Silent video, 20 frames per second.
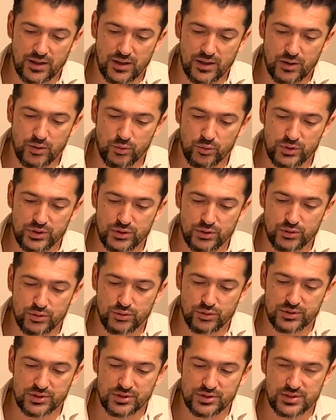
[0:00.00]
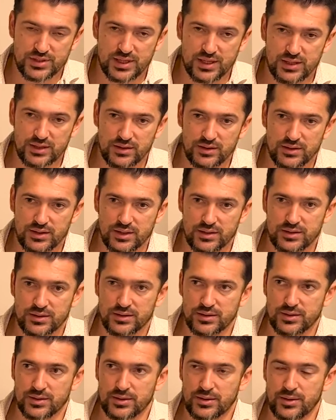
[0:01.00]
we need to understand that
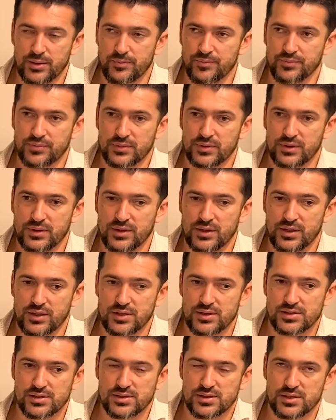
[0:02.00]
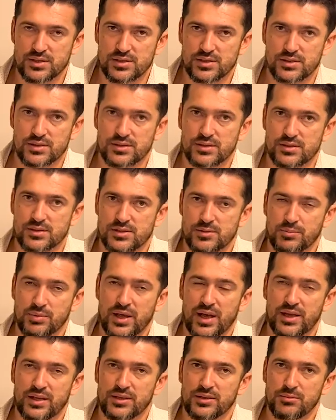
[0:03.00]
there is
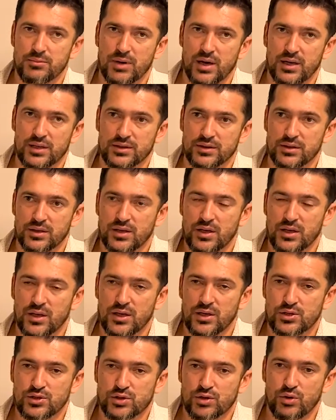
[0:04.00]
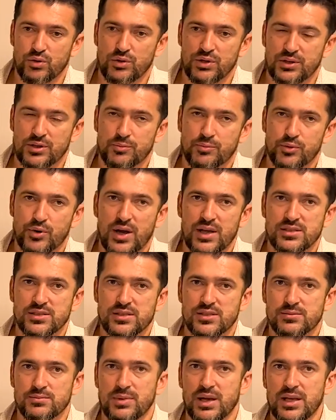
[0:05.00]
supply and demand. So when the price
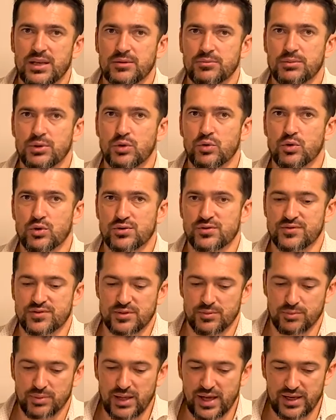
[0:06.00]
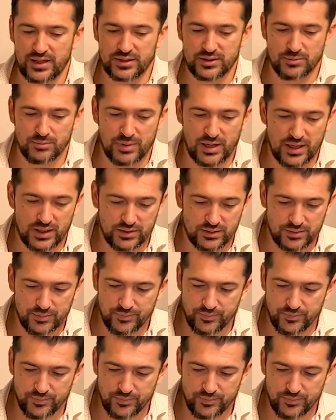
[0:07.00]
is made because of supply and demand,